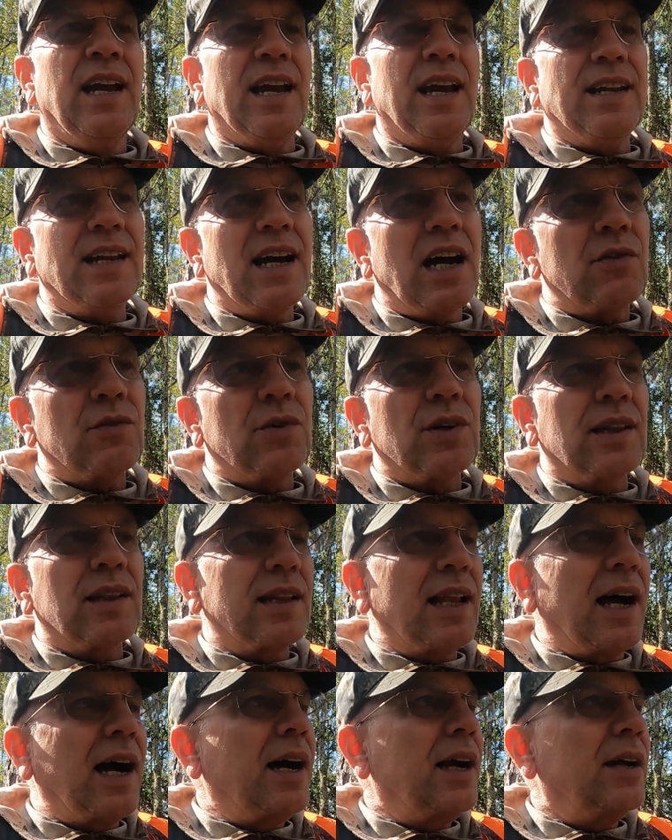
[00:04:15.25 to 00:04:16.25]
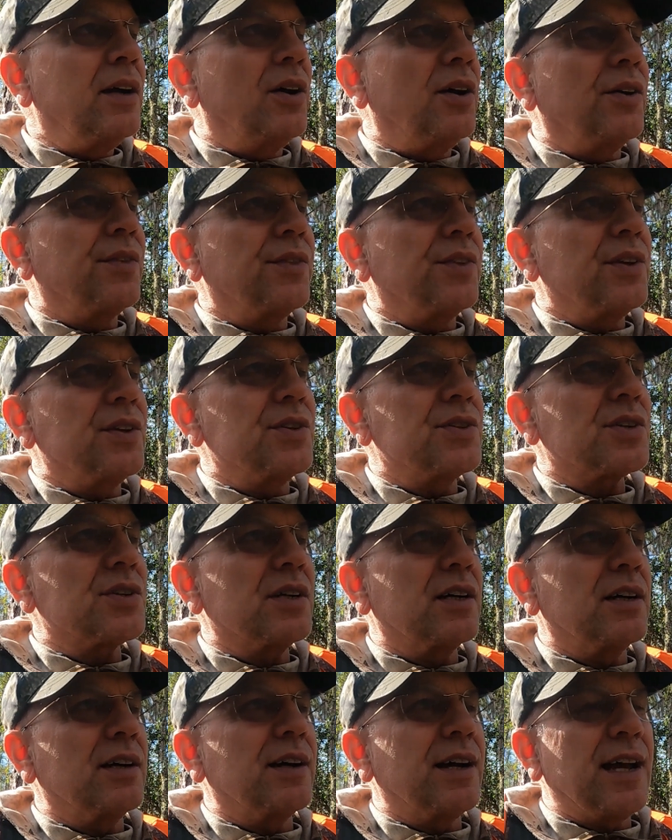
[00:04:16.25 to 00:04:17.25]
And not rely on these
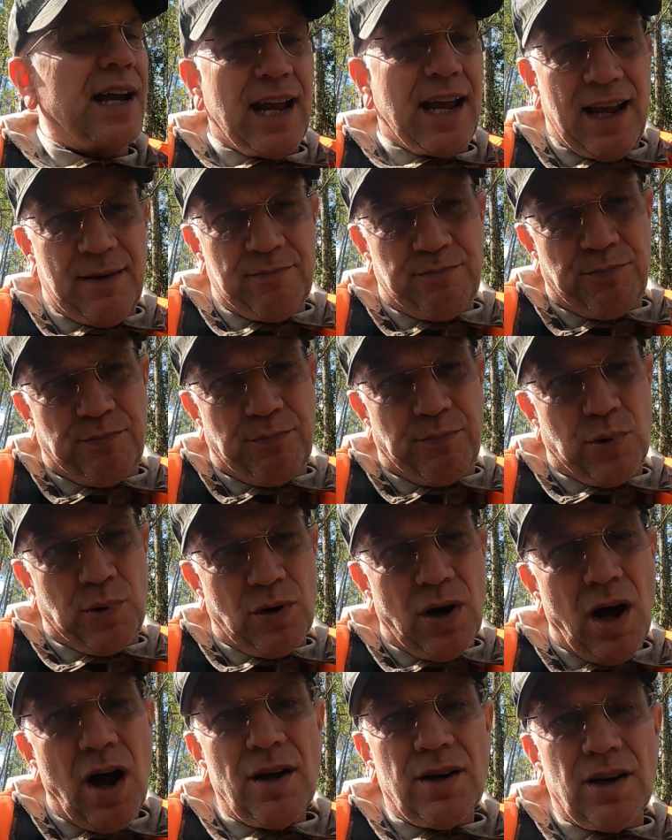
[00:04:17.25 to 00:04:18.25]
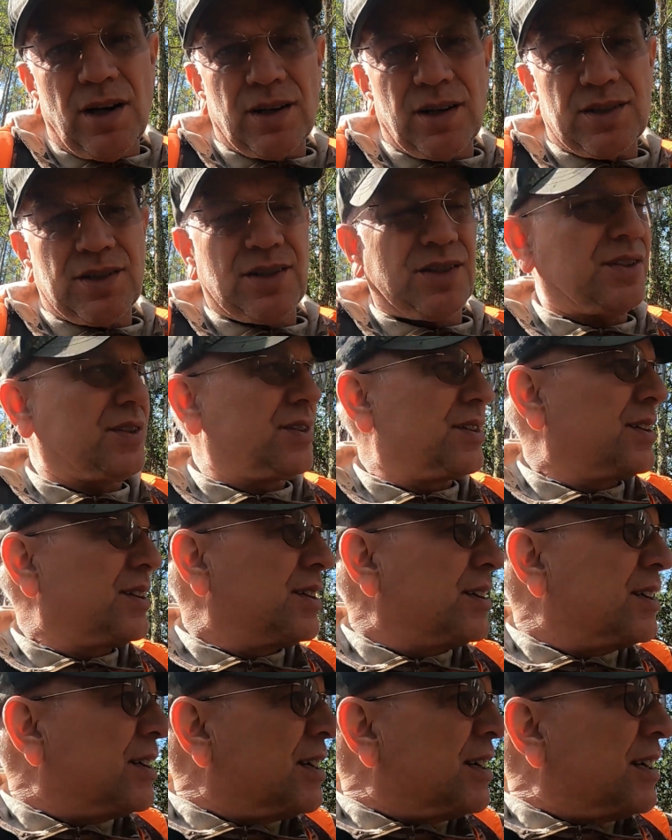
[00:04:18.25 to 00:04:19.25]
products.
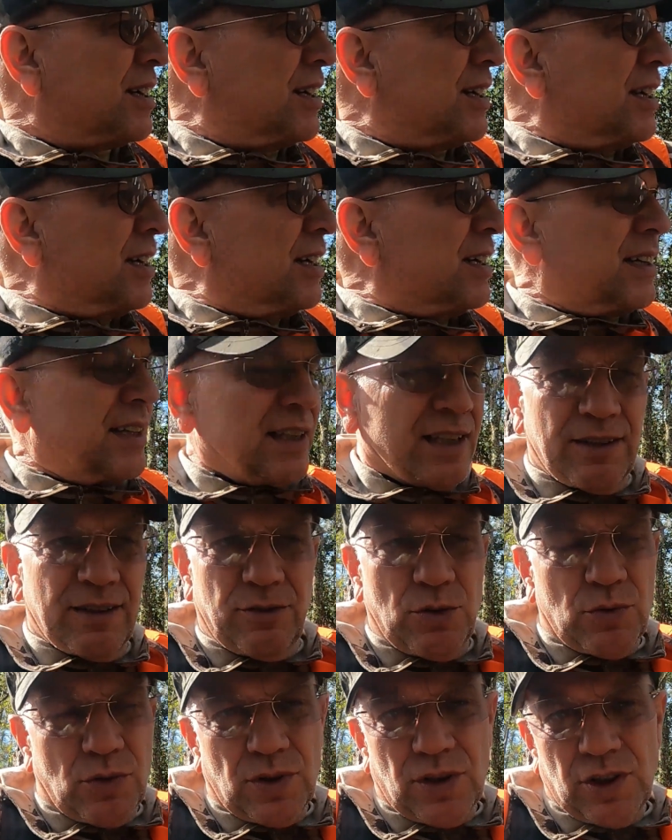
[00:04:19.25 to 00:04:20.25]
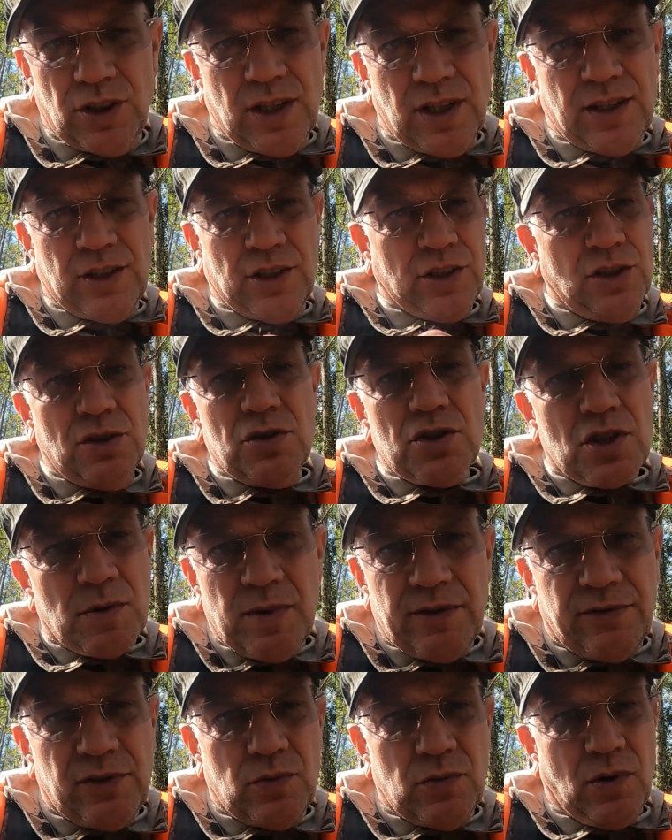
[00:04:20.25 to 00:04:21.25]
If you use
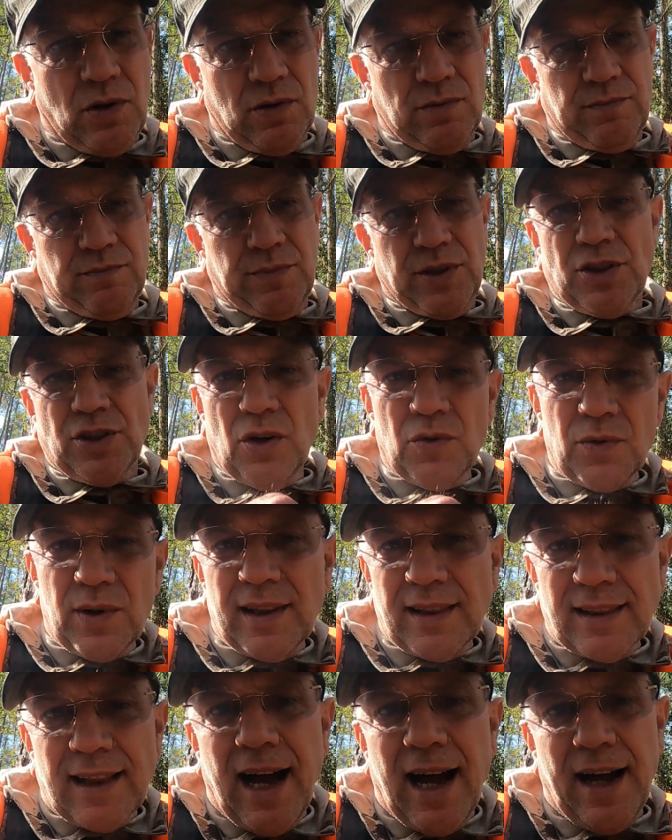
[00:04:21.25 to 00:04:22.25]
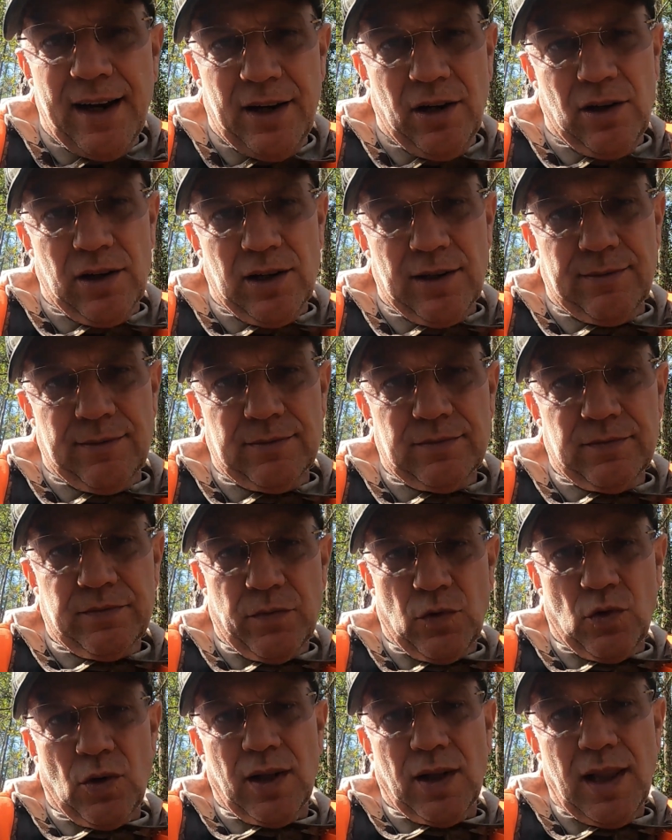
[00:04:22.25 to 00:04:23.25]
them if you want, but don't rely on them.
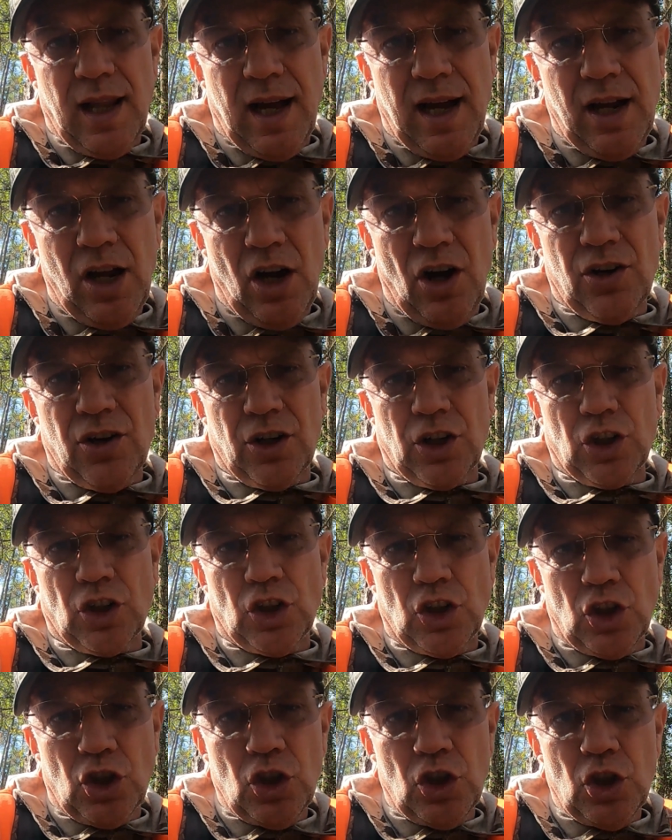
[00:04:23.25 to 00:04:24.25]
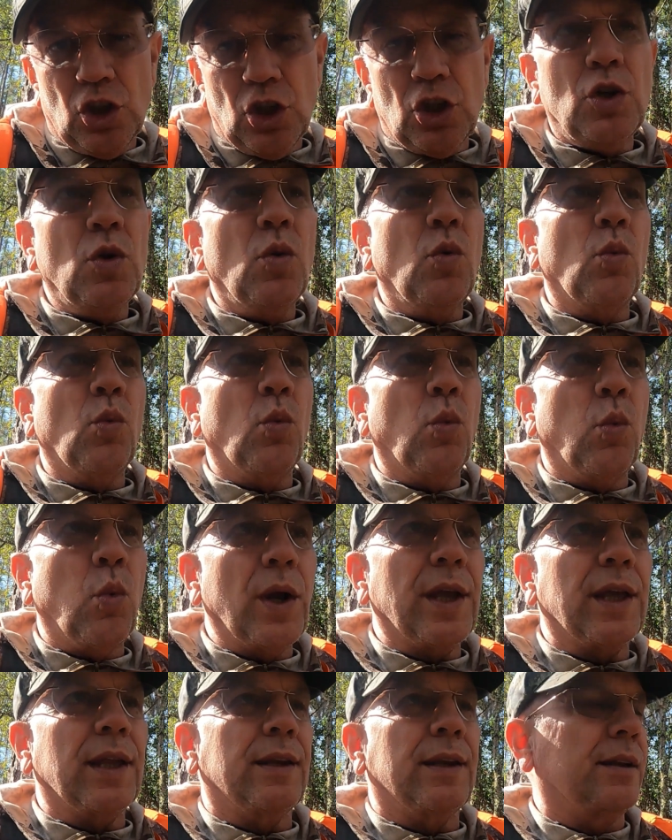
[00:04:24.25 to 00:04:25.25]
Rely on a good
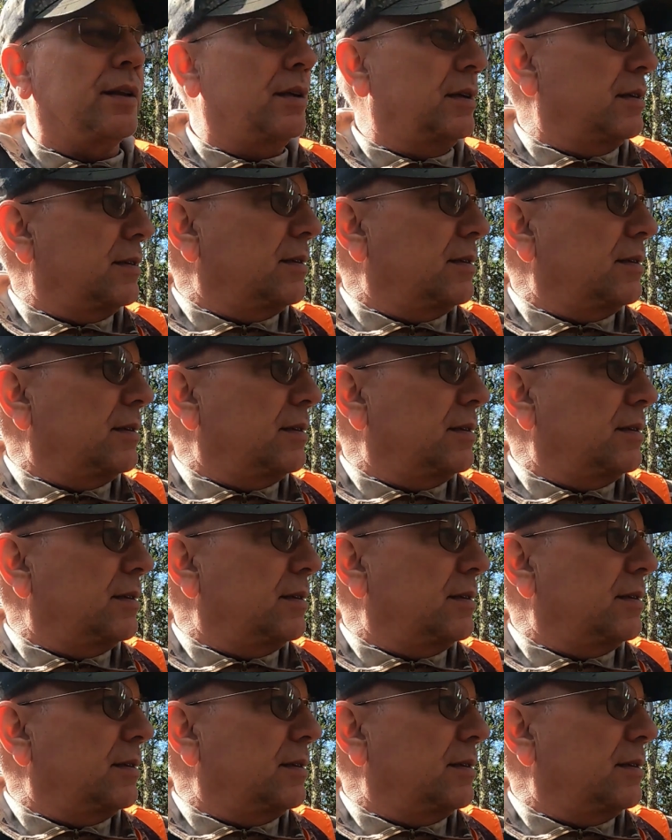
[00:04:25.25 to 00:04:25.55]
wind.